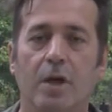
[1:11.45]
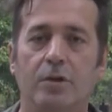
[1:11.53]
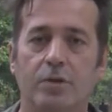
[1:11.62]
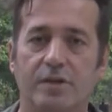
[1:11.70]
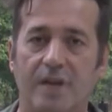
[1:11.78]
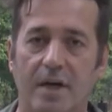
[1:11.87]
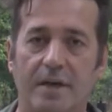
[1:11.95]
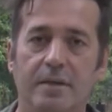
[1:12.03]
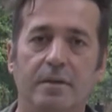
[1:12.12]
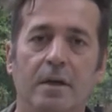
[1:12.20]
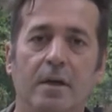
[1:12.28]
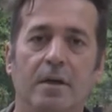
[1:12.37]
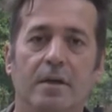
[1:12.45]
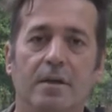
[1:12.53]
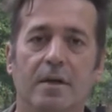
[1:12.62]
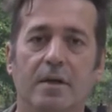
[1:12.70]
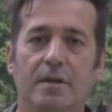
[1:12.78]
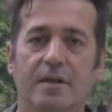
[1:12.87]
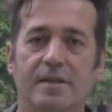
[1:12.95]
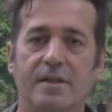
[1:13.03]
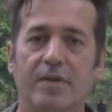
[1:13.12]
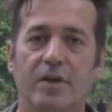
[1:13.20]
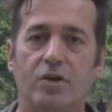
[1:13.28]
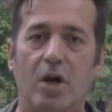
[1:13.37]
to sign the
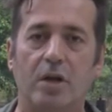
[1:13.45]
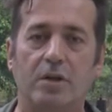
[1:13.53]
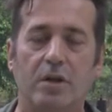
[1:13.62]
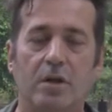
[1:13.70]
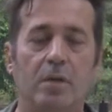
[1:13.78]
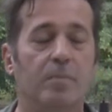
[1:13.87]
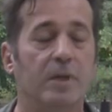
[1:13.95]
Civic Charter,